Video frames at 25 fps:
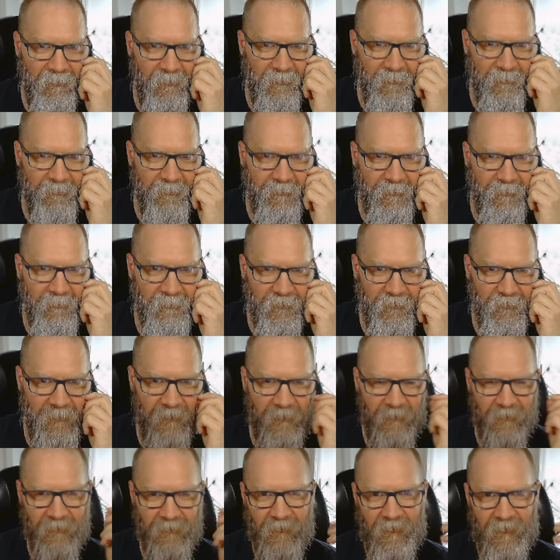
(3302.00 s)
Just the
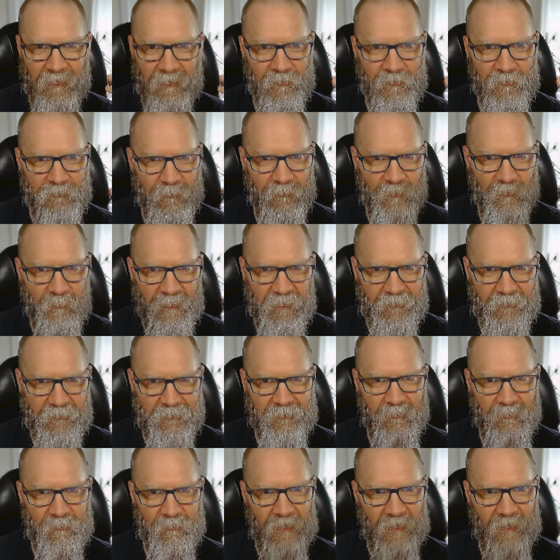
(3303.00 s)
nature of the beast
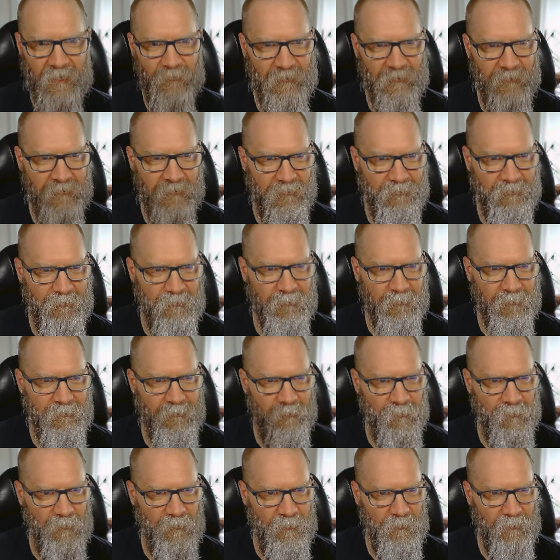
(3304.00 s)
sometimes on these first
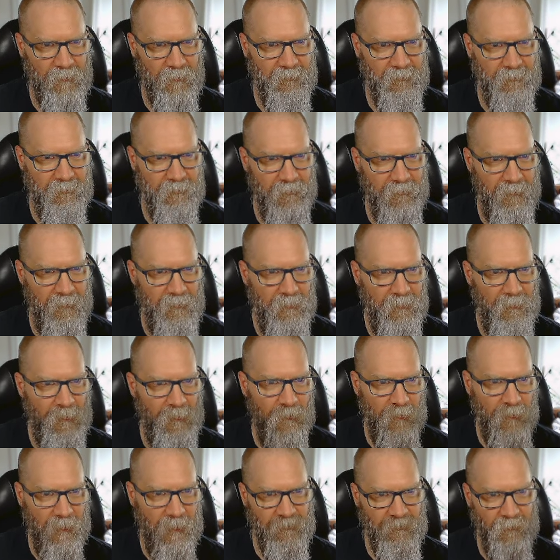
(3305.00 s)
deploys.
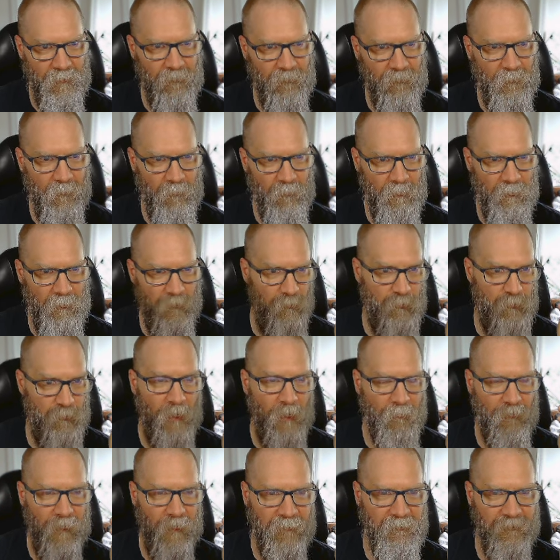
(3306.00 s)
Okay, so
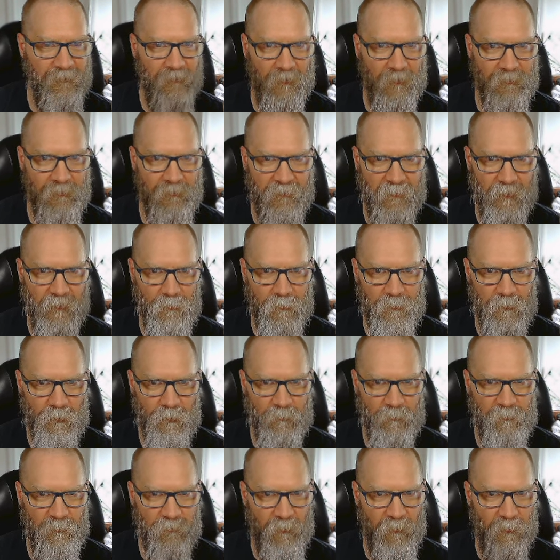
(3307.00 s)
progress. Our security group
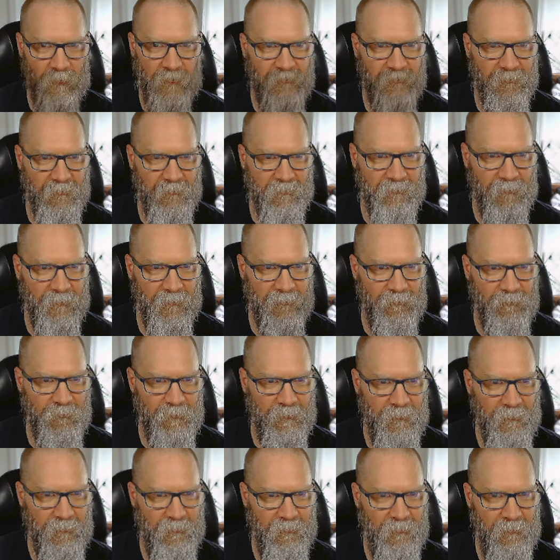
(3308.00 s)
deployed
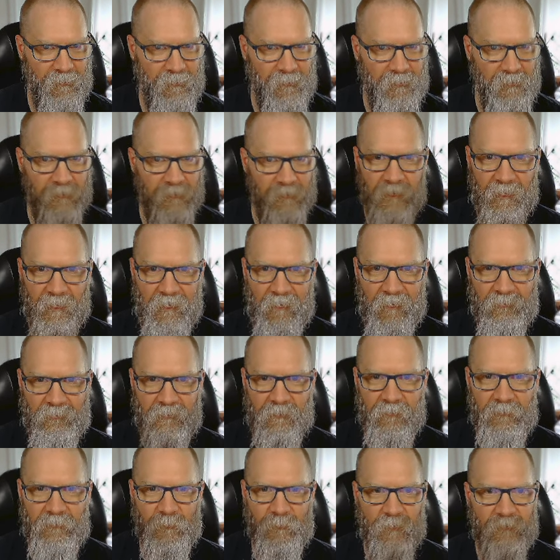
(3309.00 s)
successfully. The
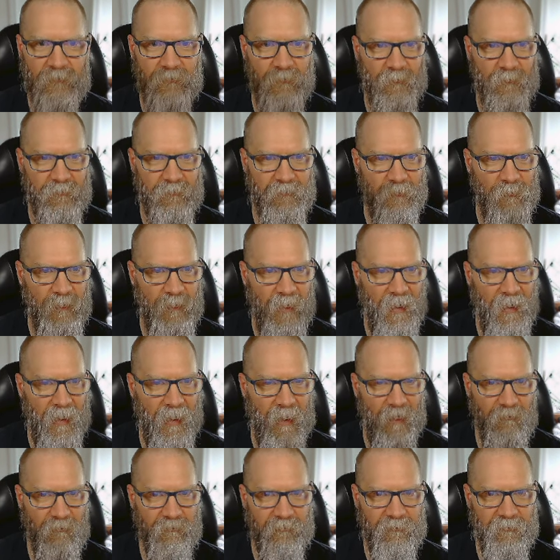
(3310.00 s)
easiest resource that we
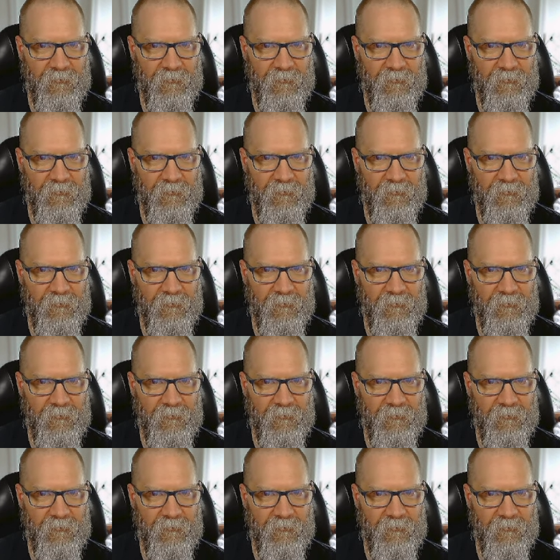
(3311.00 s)
have.